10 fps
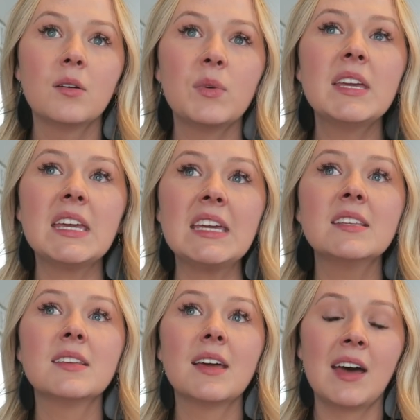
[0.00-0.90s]
we
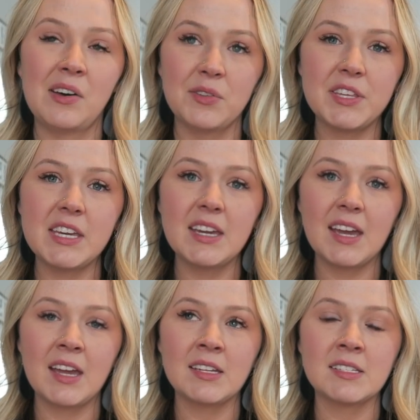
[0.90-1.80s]
eat
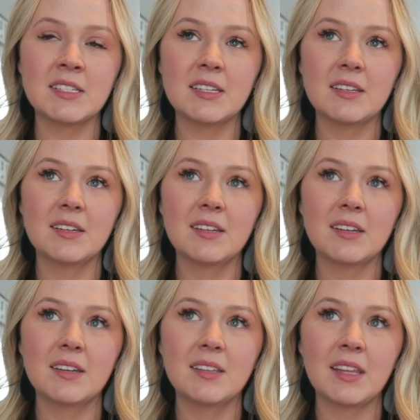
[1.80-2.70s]
healthy, and
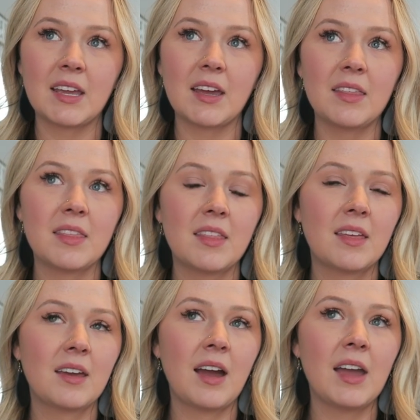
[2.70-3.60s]
like
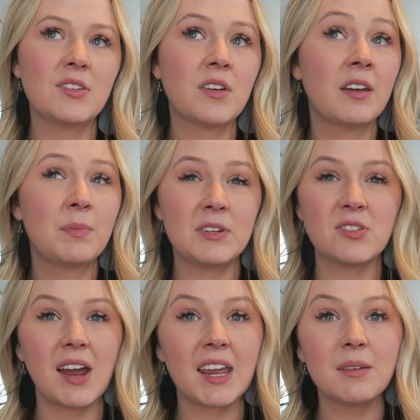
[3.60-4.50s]
I have been
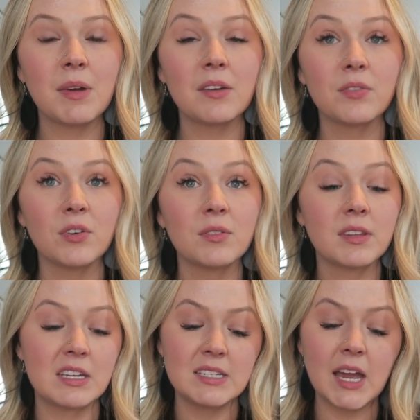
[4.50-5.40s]
tracking my
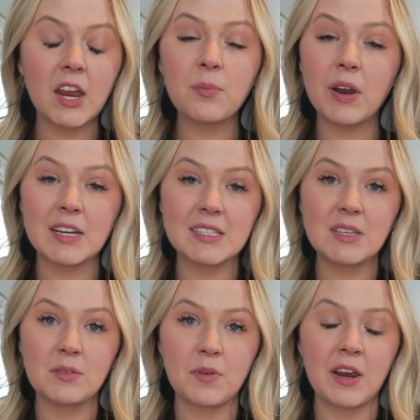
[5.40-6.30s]
food the entire
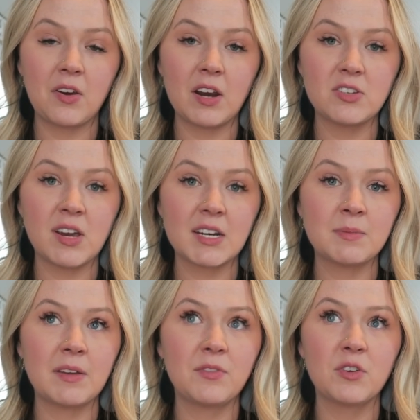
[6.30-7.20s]
pregnancy with Riker. I
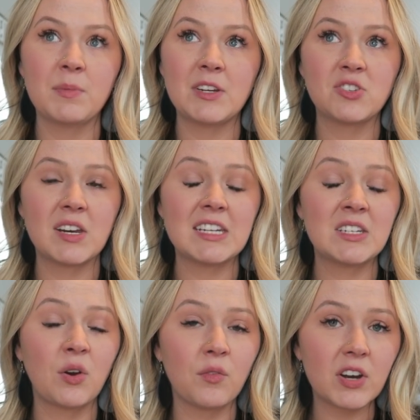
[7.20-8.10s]
tracked my food, made sure I
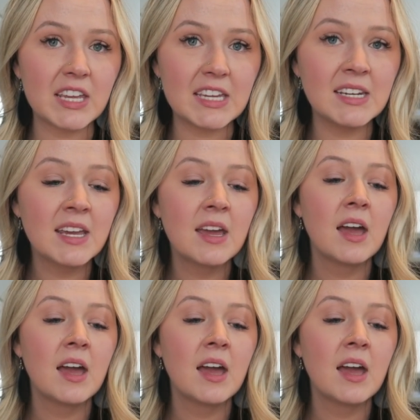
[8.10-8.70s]
didn't overeat.